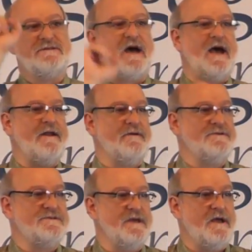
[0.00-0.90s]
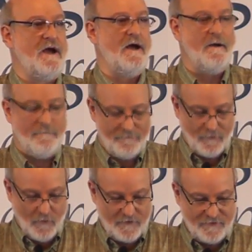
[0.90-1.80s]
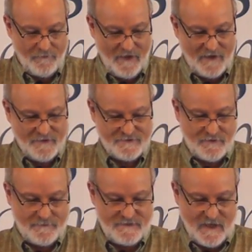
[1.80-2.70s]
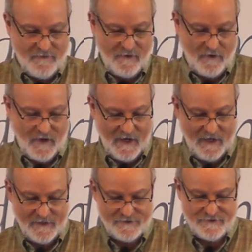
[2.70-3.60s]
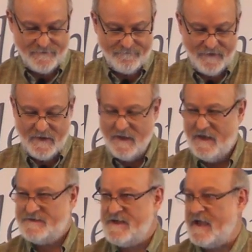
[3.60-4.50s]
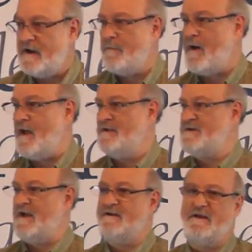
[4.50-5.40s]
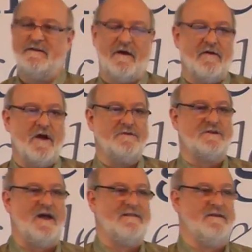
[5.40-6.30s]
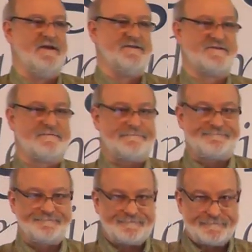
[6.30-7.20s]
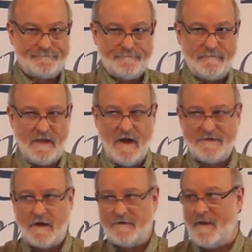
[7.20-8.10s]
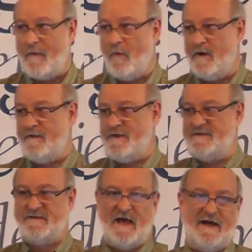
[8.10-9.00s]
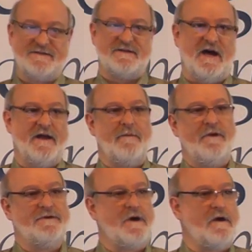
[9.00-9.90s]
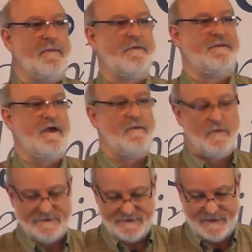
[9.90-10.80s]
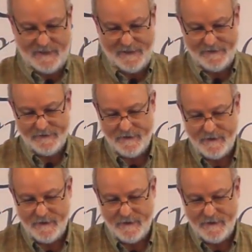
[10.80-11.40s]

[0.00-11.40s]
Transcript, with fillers: titles that come with the manuscripts and their age. A second apologetic detail goes like this I talked about one of these last night, I'm going to talk about the other one today.